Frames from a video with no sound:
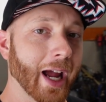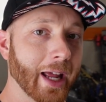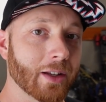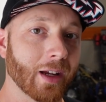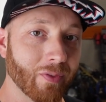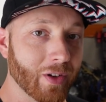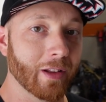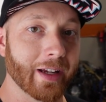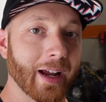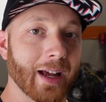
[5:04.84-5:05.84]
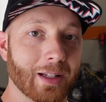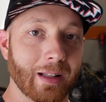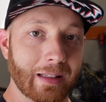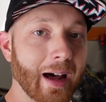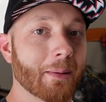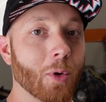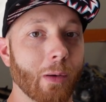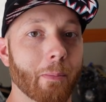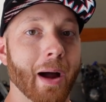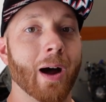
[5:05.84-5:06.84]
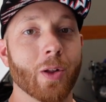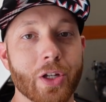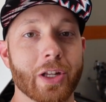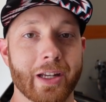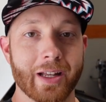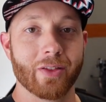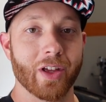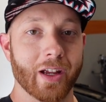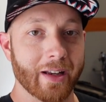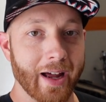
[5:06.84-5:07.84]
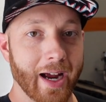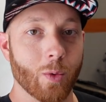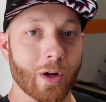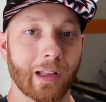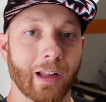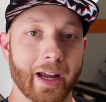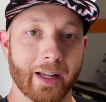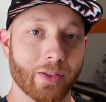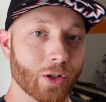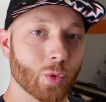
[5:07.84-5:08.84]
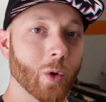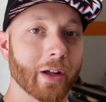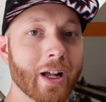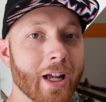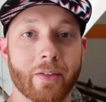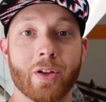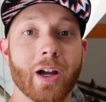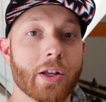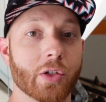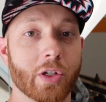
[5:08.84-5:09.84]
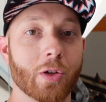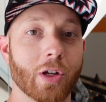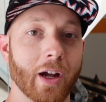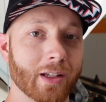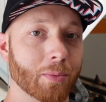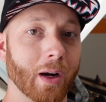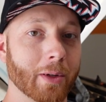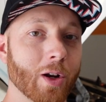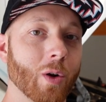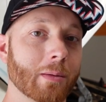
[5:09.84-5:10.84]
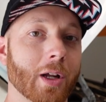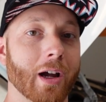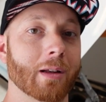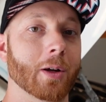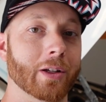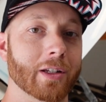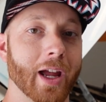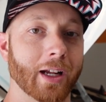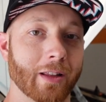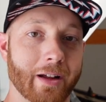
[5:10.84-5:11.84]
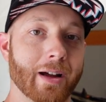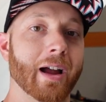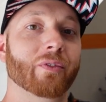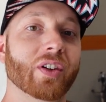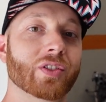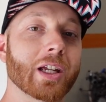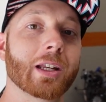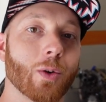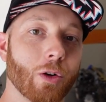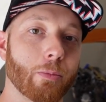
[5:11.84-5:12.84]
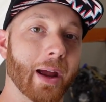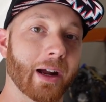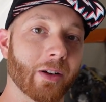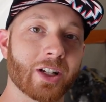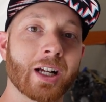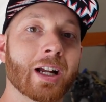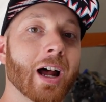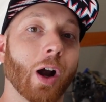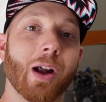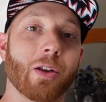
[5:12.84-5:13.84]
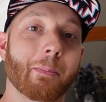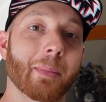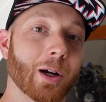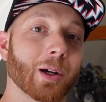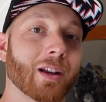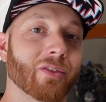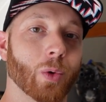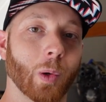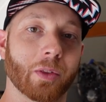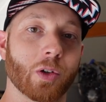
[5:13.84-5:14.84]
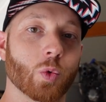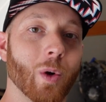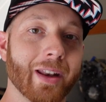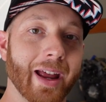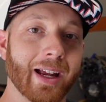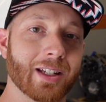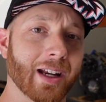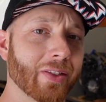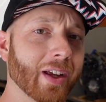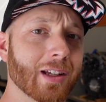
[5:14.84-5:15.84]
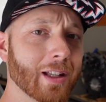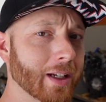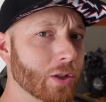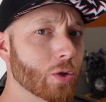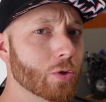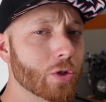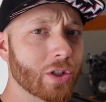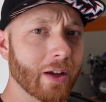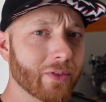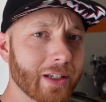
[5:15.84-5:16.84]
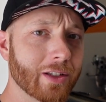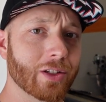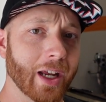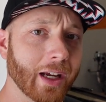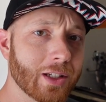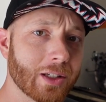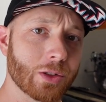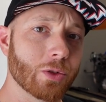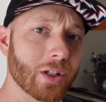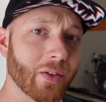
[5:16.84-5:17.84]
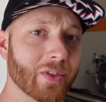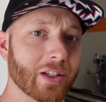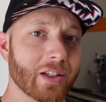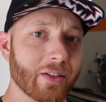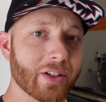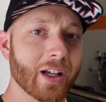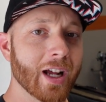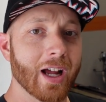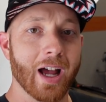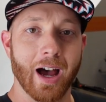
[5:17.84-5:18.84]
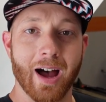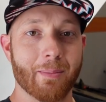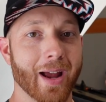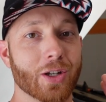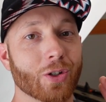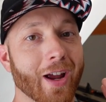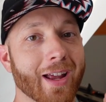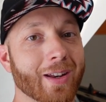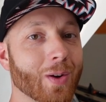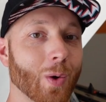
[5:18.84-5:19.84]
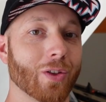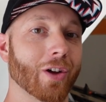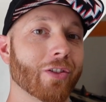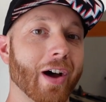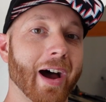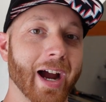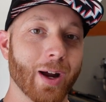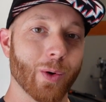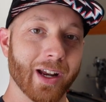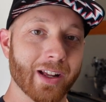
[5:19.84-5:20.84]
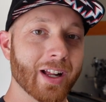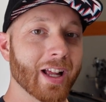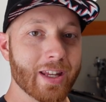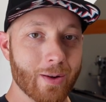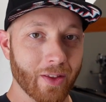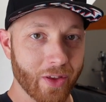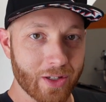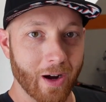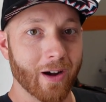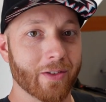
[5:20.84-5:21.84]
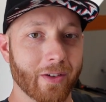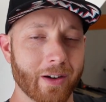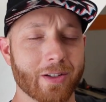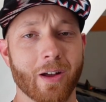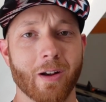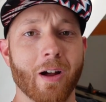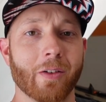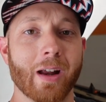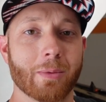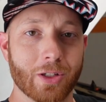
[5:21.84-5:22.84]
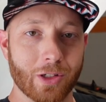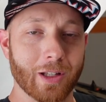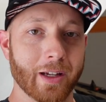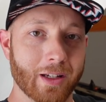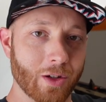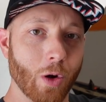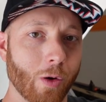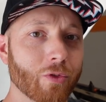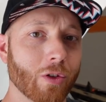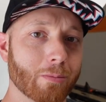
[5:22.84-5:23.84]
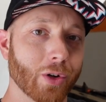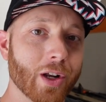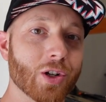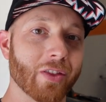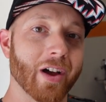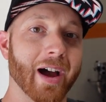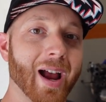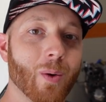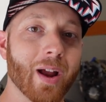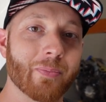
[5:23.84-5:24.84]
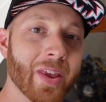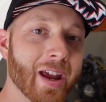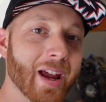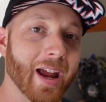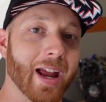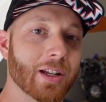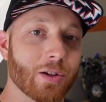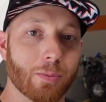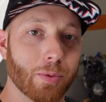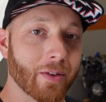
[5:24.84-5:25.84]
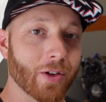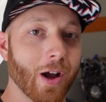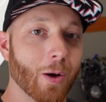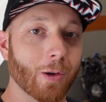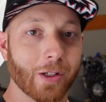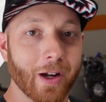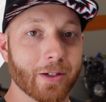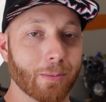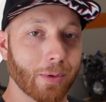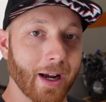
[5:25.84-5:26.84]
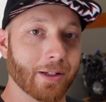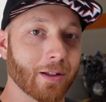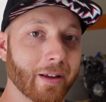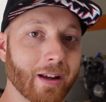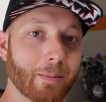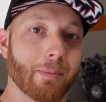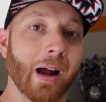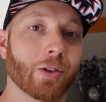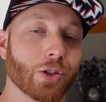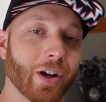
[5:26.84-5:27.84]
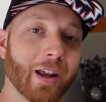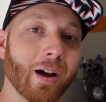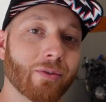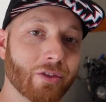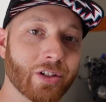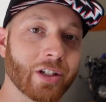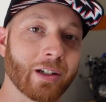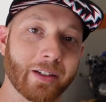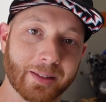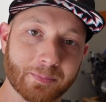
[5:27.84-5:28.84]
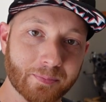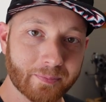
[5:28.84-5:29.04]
And definitely it has a lot more bounce in it than I would like. There's one, if you guys are in Utah, you'll probably know what I'm talking about exactly. On I-15 northbound around American Fork, there's one exit, I think it's like 276, 277. As you're heading north on the highway, you hit this on, or it's not an on-ramp, it's just like you go over a bridge on the highway, and you, if you're not holding on, you're practically gonna bounce your head off of the ceiling.